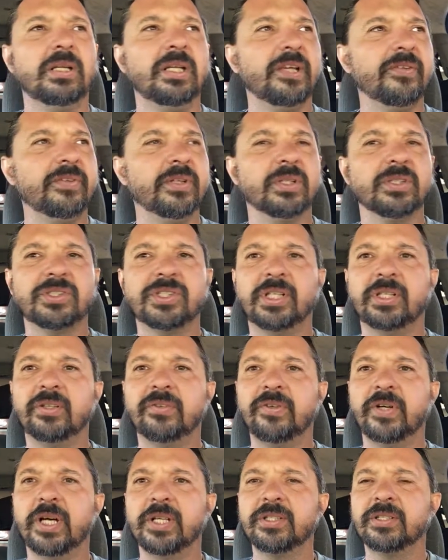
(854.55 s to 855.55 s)
If you're a
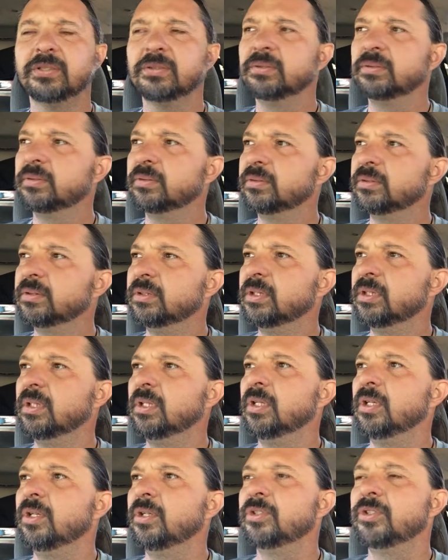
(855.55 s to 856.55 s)
single father,
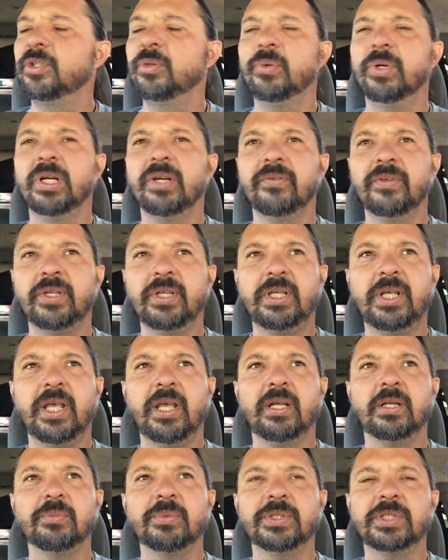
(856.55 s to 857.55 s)
do whatever you
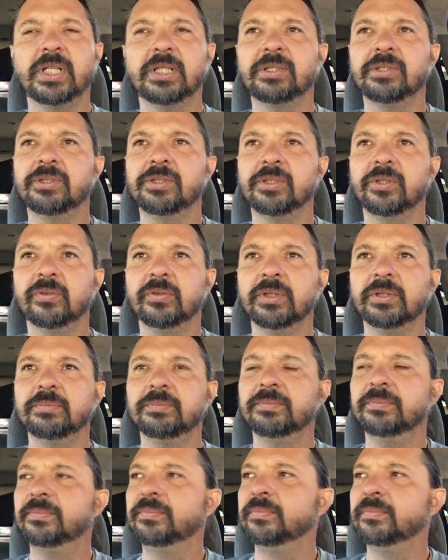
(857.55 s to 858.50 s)
can to protect your children.